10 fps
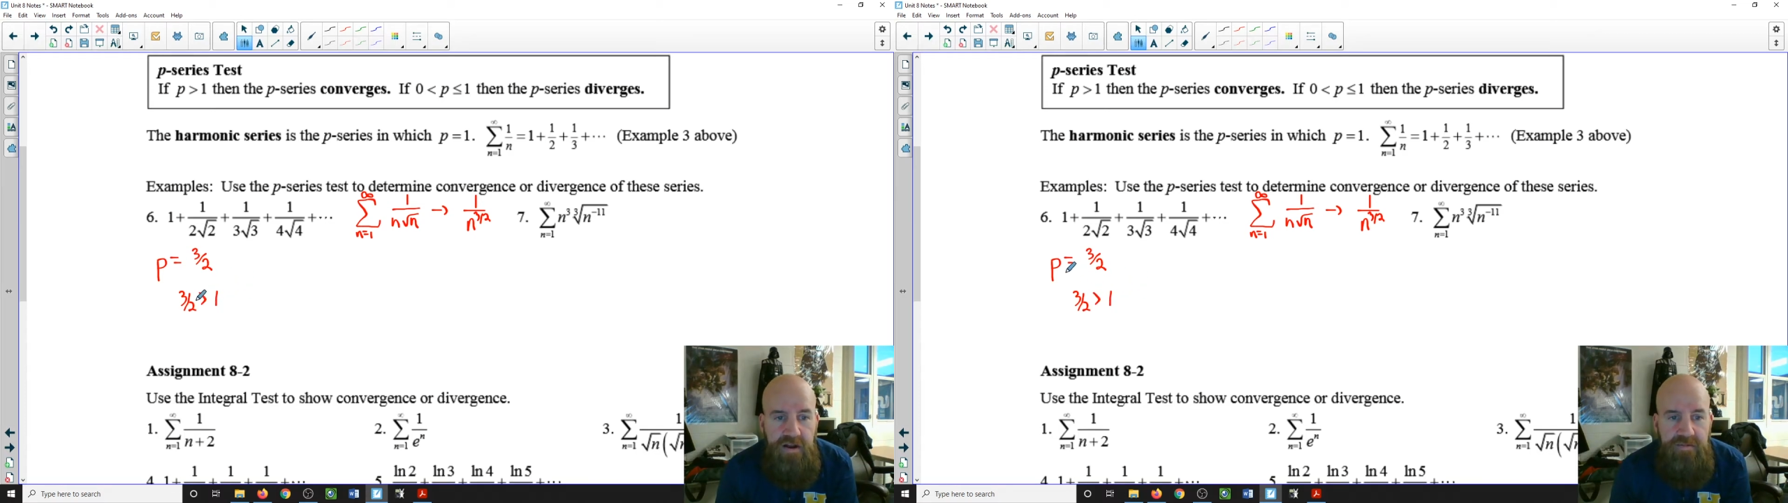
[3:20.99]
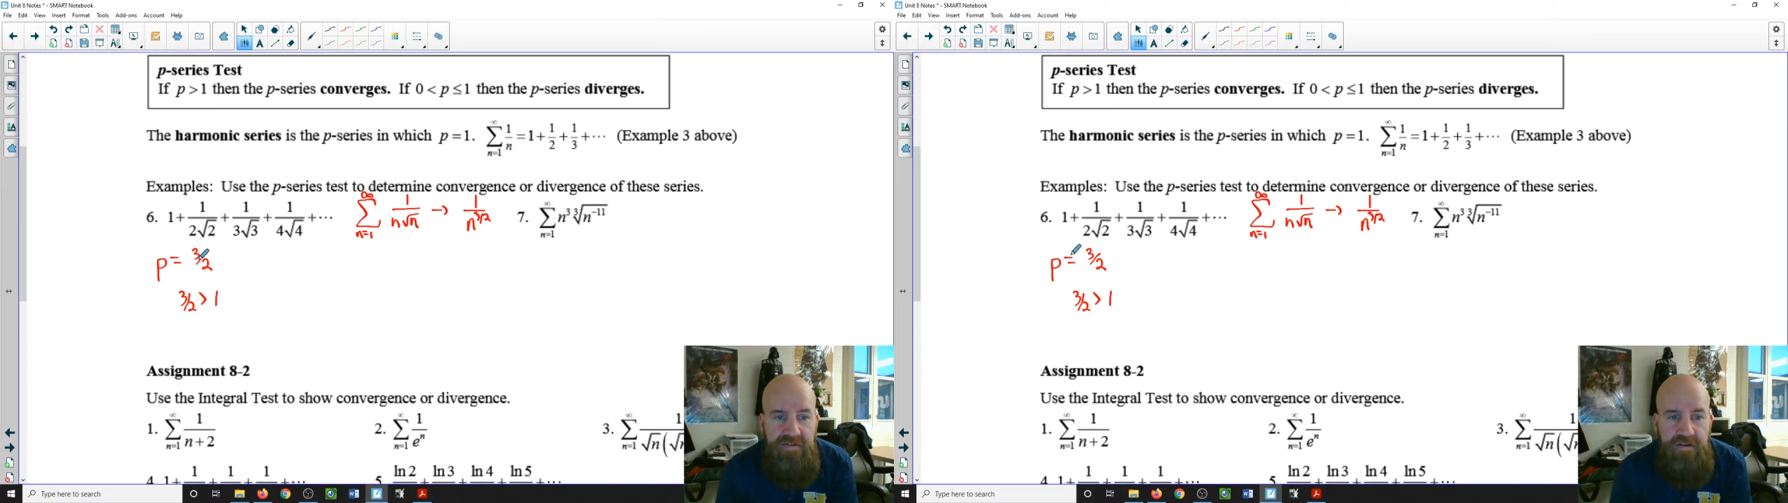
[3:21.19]

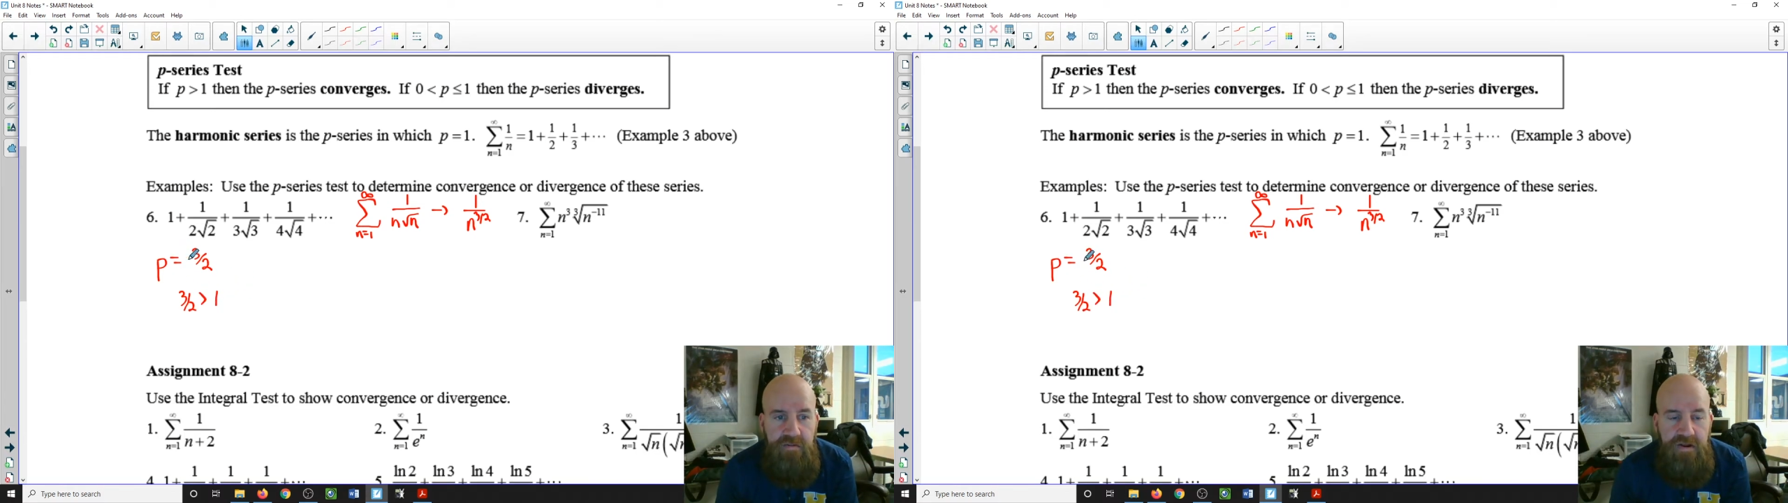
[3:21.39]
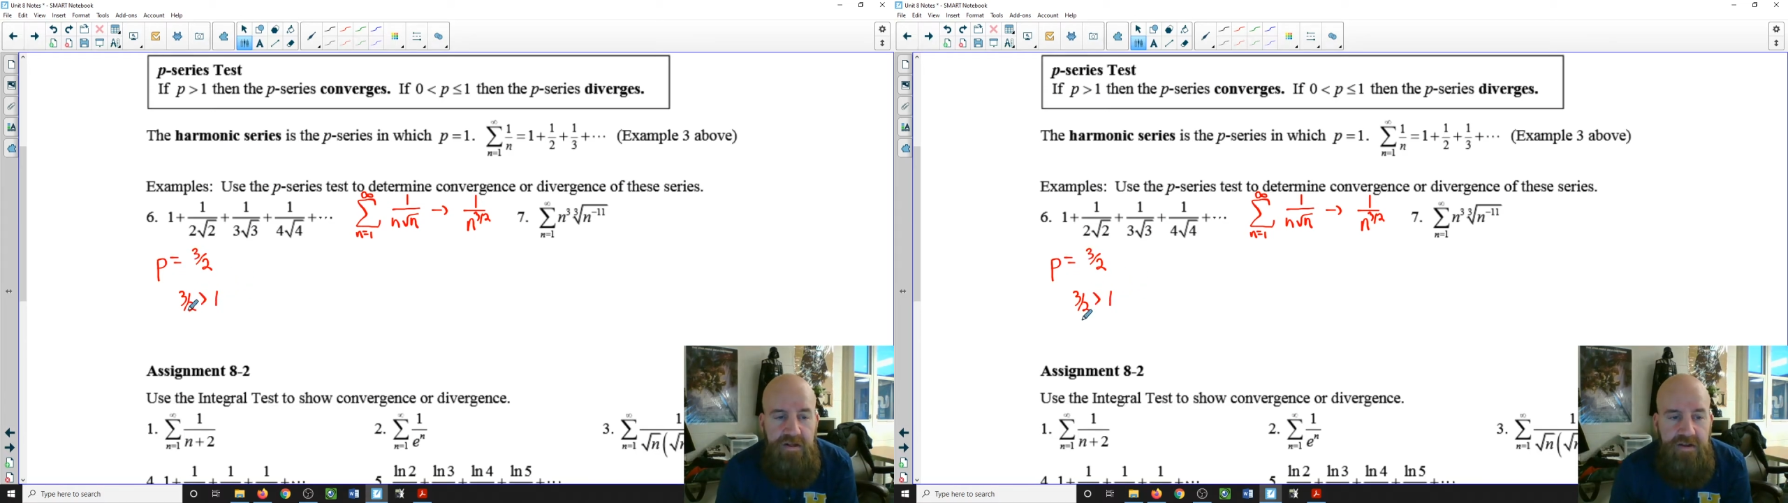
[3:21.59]
I'm just going
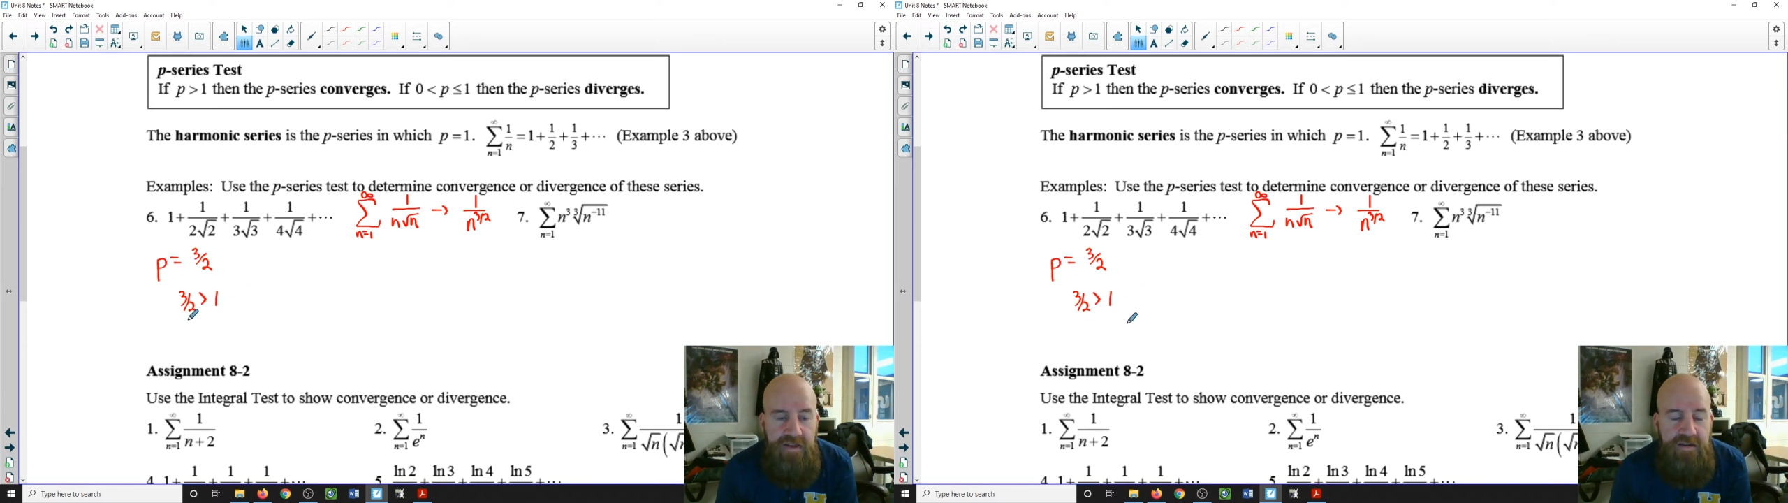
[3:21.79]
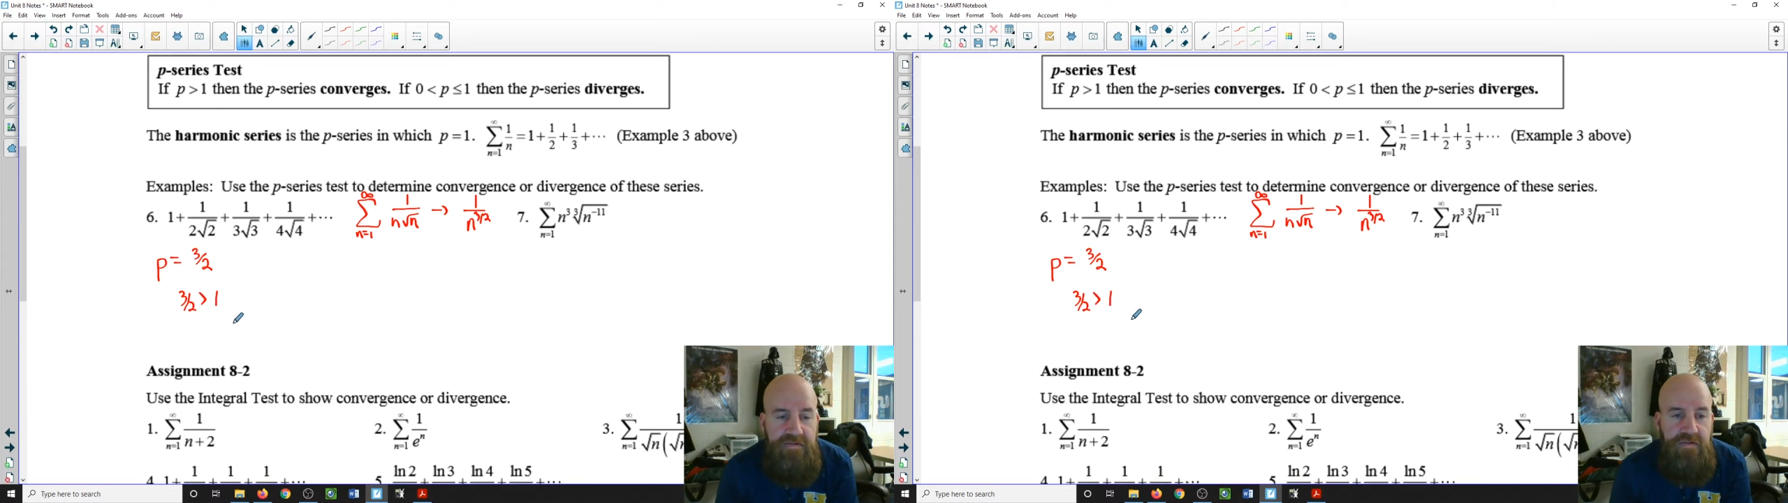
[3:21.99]
to write it like
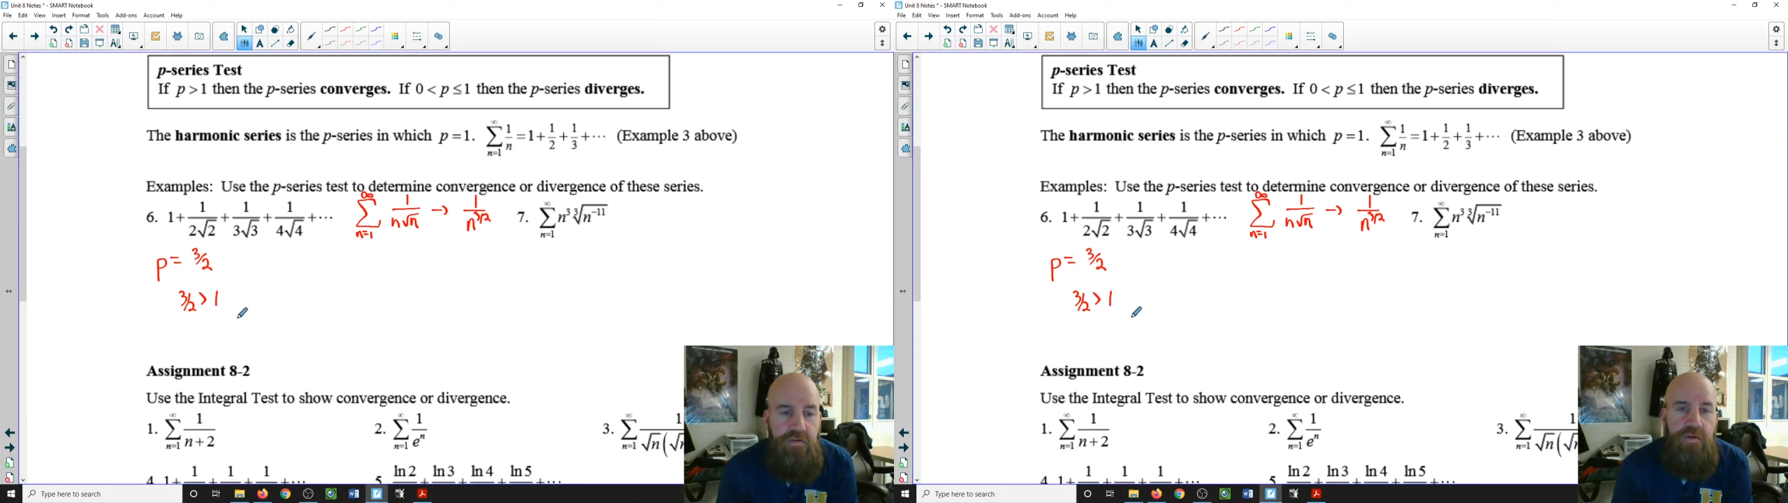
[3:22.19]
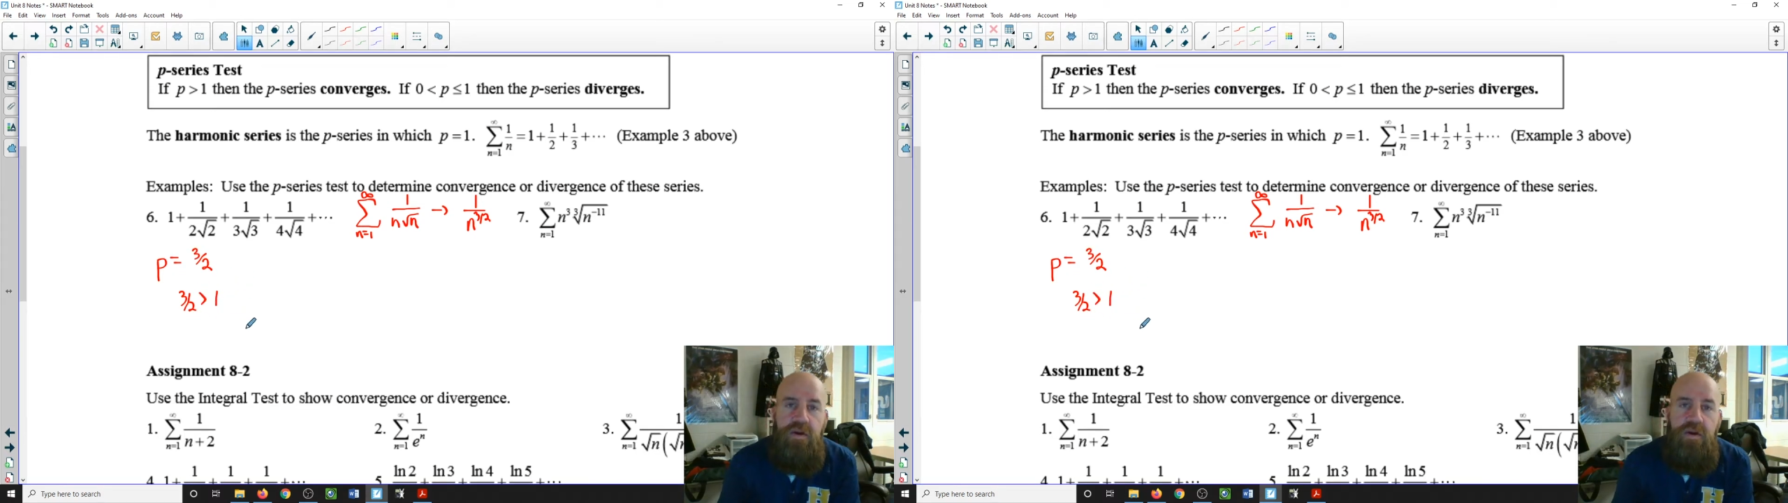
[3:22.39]
that. So